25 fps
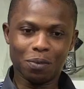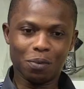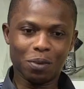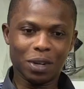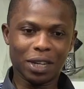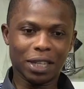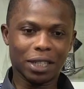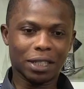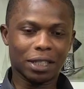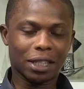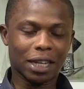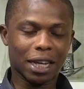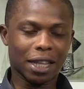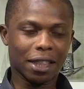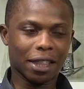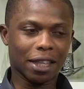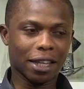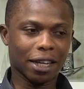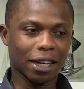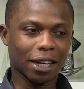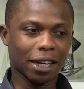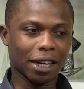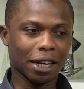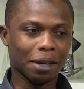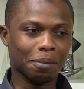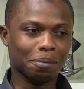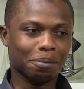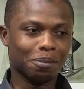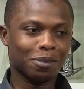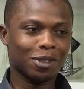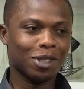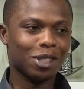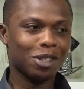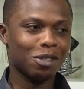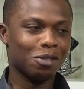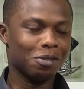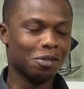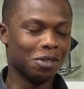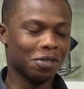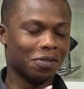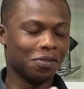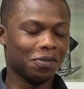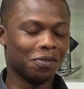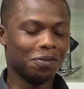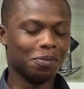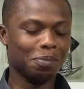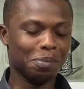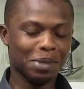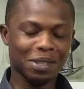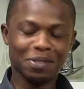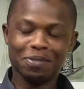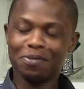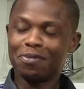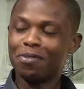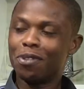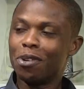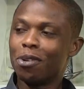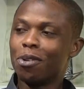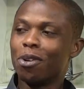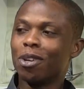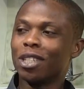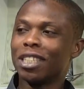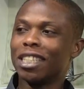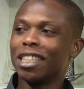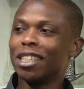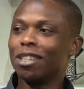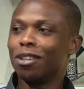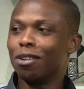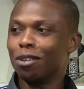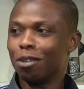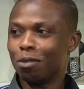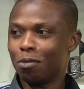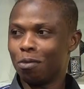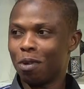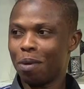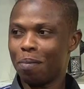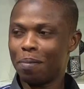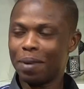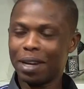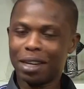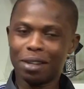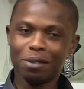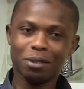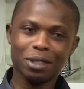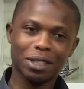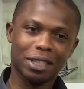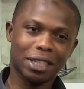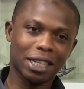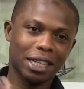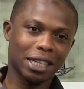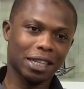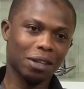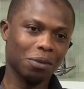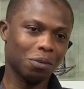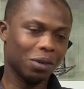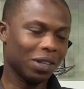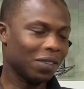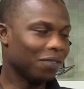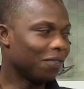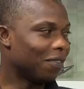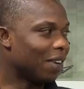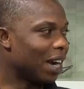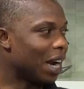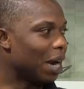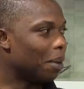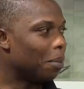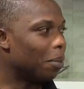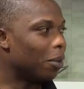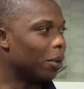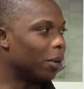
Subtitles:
weeks, I think we've been focusing on women. We started with fibroid.